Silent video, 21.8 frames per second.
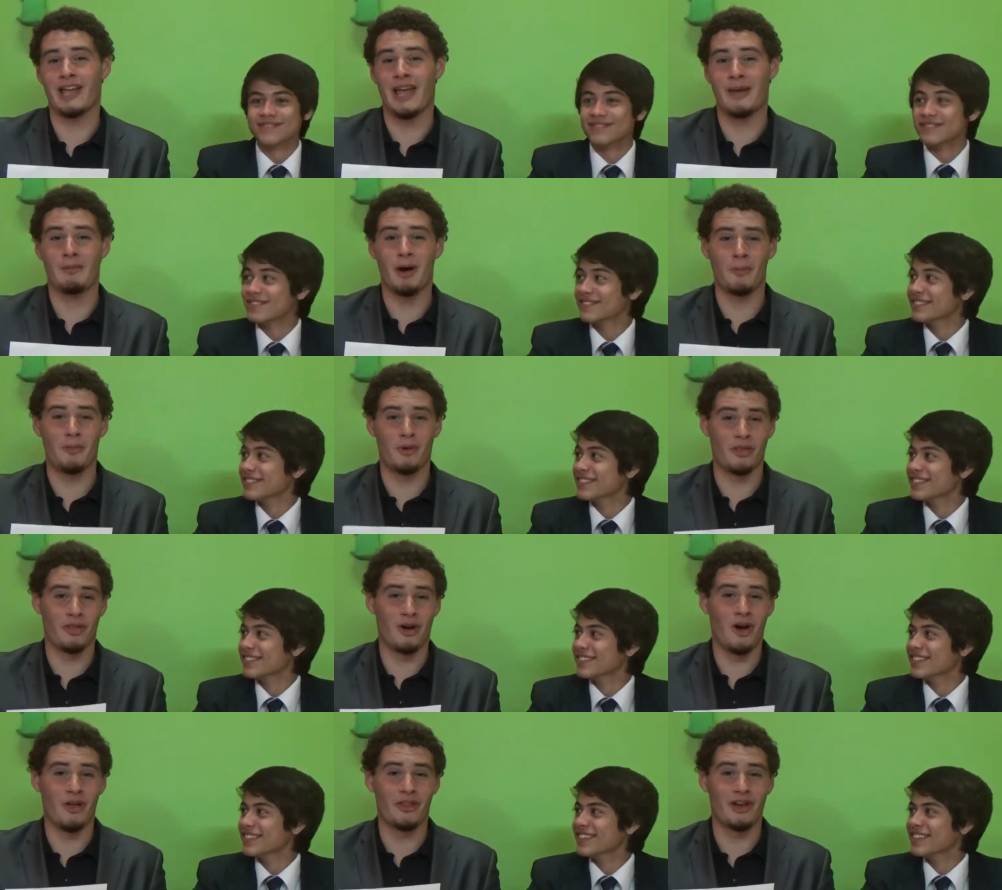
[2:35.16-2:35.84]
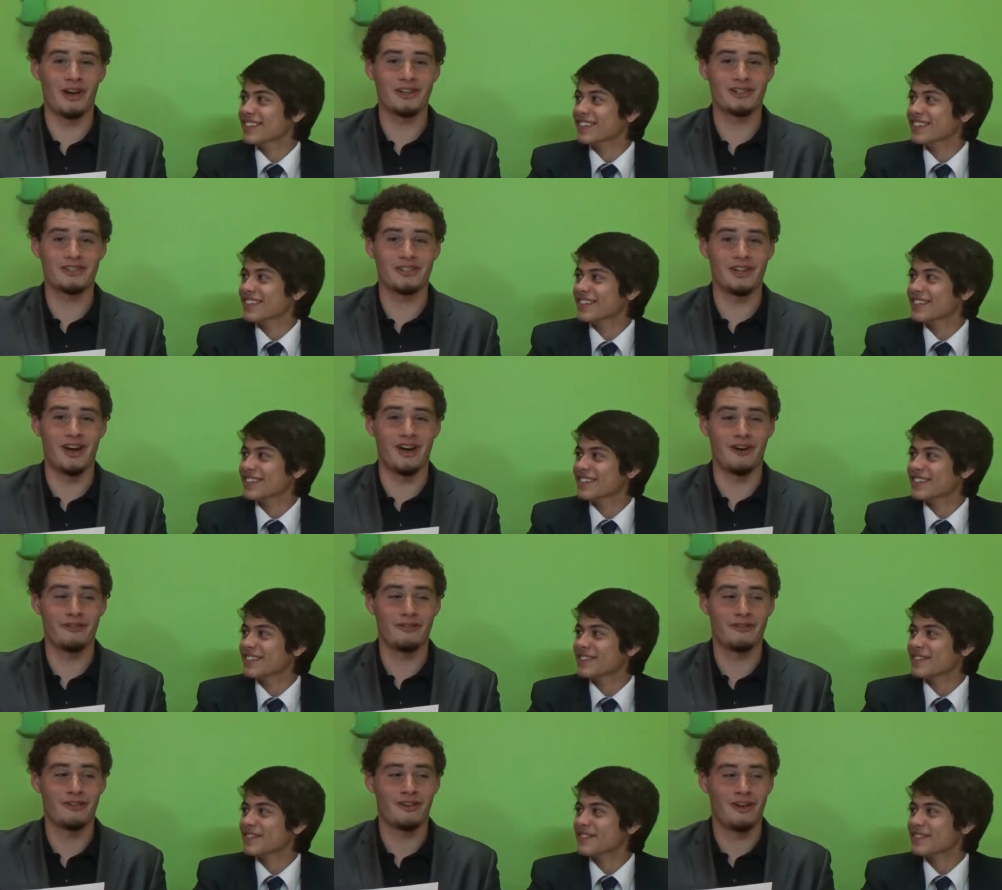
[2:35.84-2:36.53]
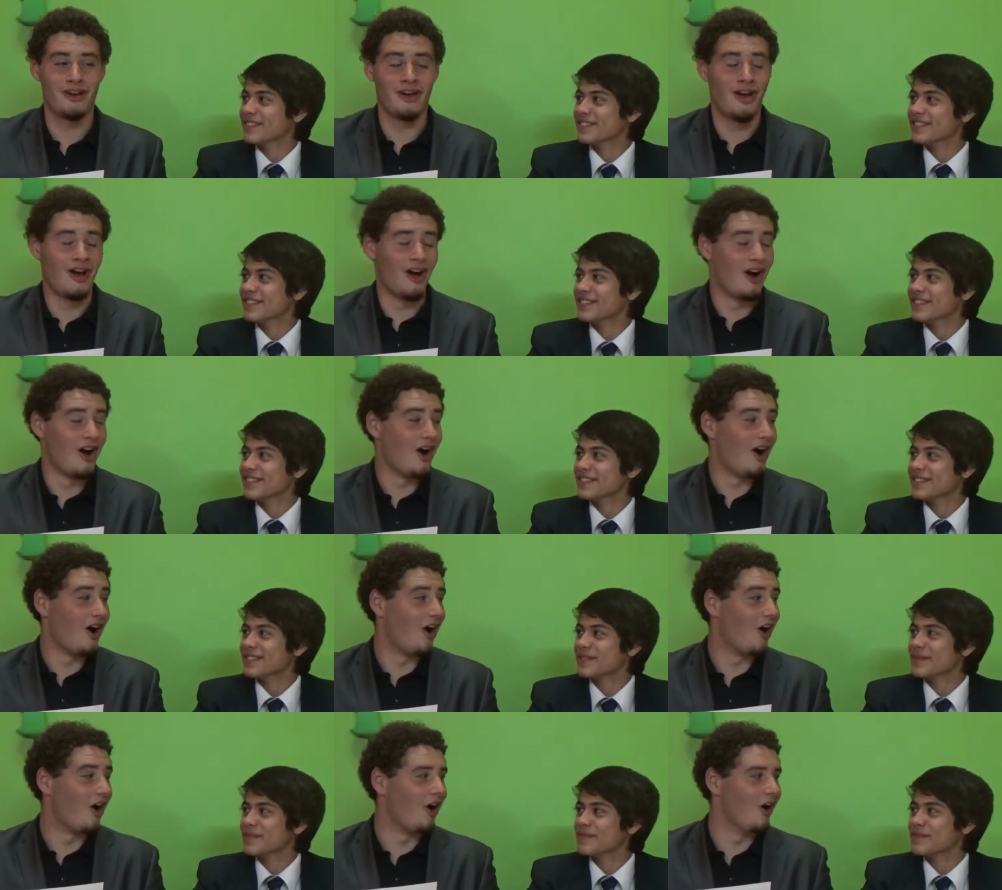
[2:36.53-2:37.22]
Speaker 1: came up with all their stuff
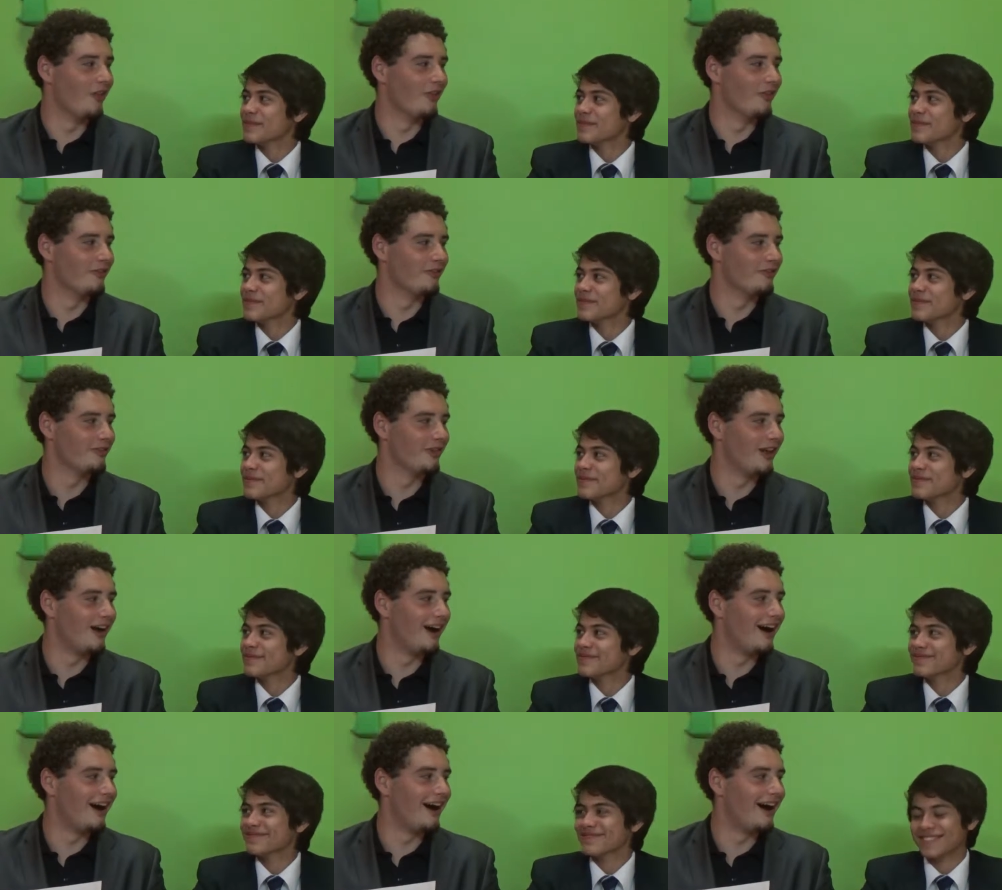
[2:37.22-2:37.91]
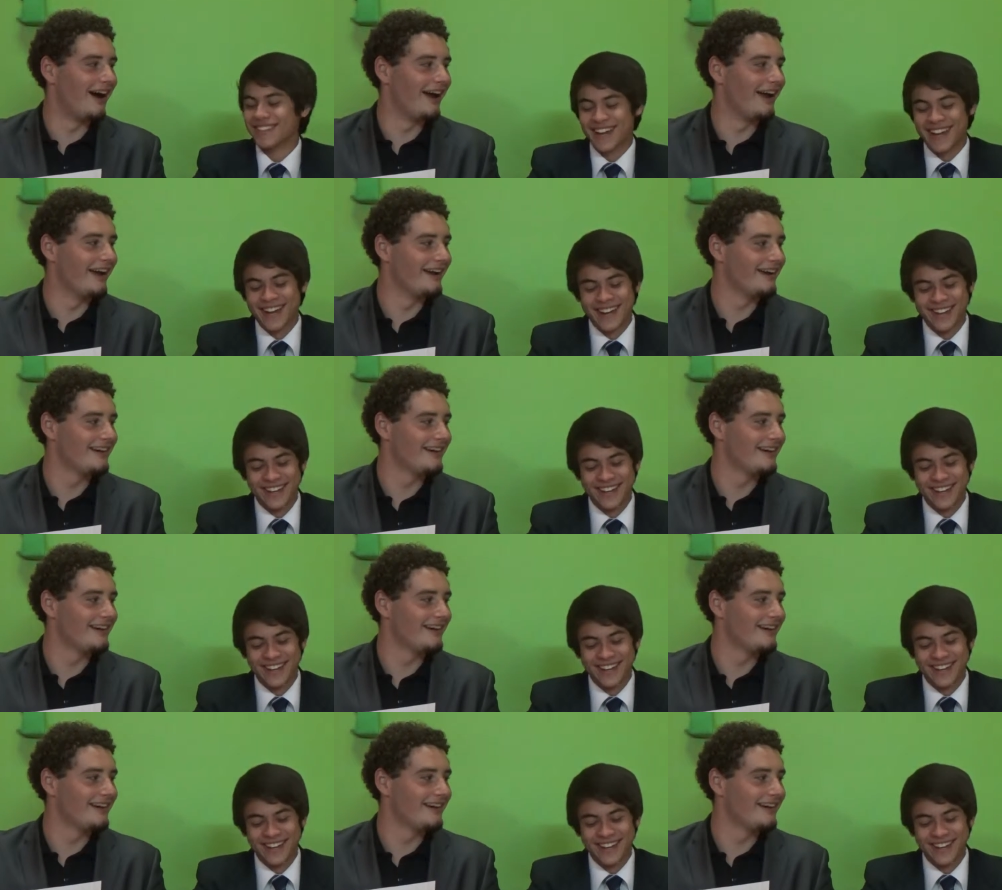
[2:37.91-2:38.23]
on the fly.